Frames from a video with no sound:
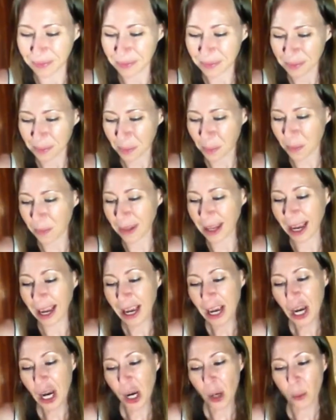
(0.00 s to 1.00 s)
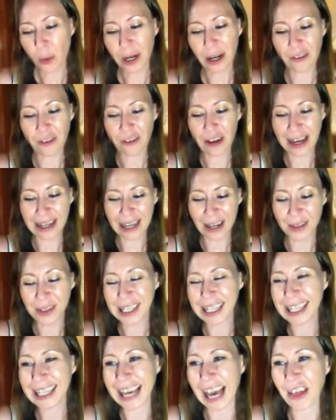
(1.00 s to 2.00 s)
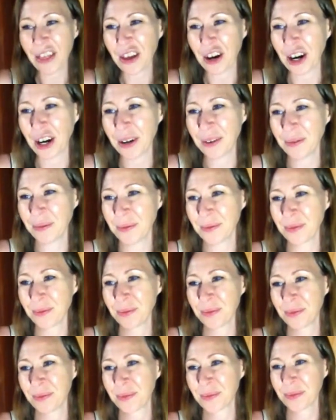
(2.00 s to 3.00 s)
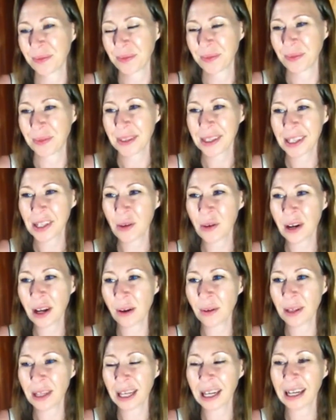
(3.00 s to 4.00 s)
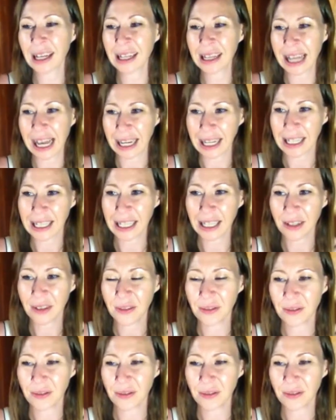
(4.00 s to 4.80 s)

We're going to find out together. What's going on with the collective